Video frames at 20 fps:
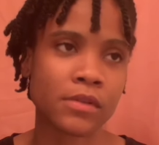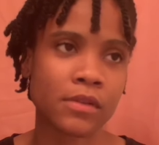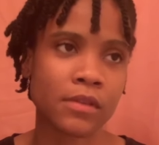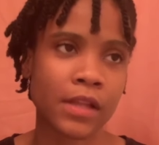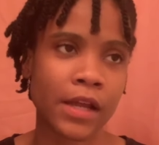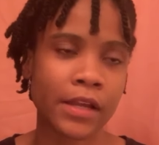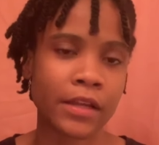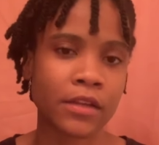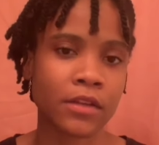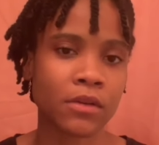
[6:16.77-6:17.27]

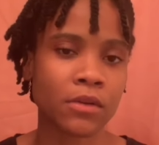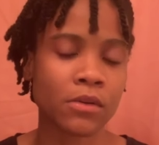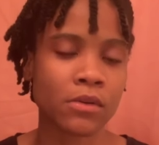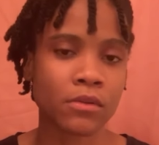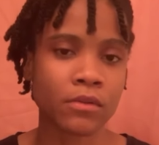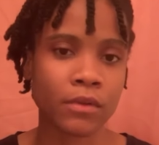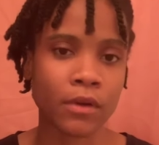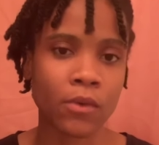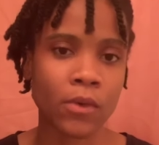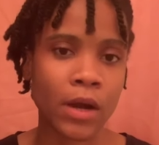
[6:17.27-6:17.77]
Like, it'll
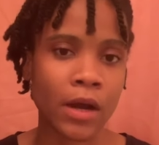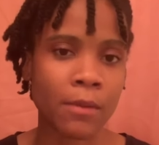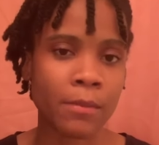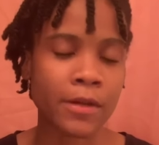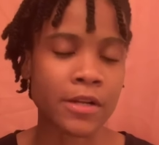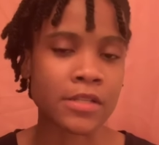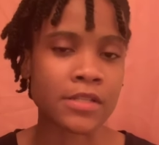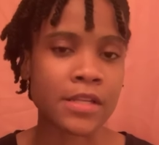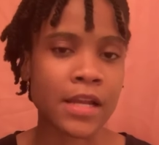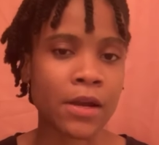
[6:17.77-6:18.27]
grow out,
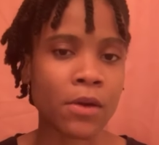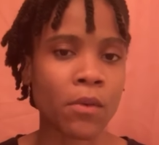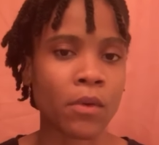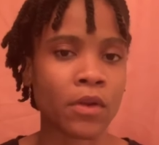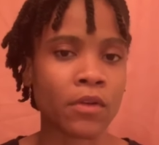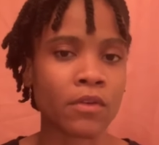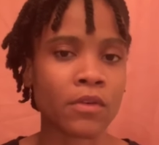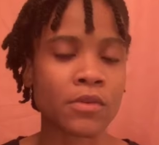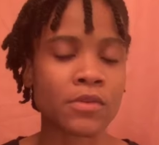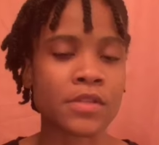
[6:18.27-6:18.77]
but it's not going
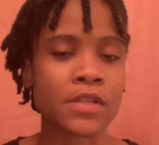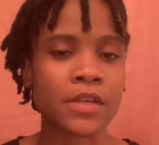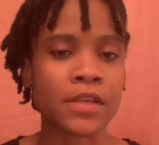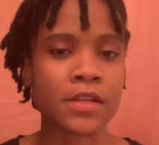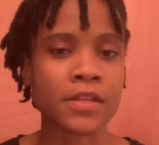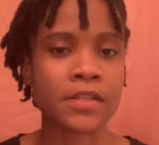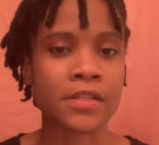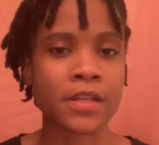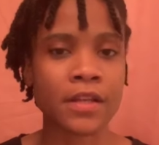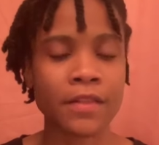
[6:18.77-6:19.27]
to grow to the
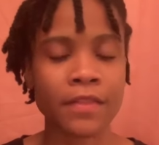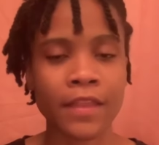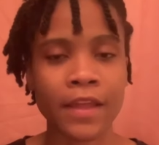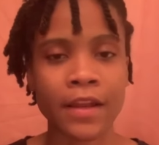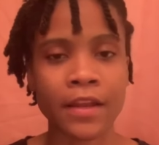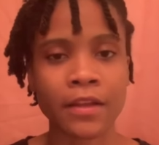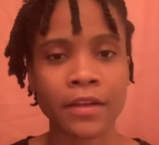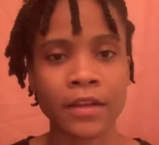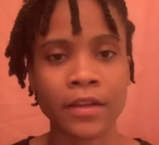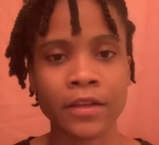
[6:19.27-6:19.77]
extent
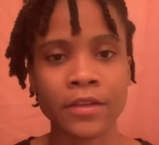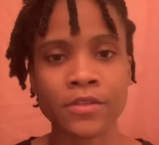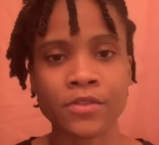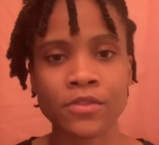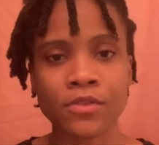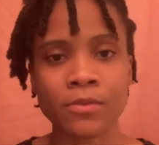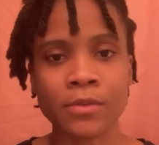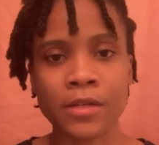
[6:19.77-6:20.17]
that it needs to,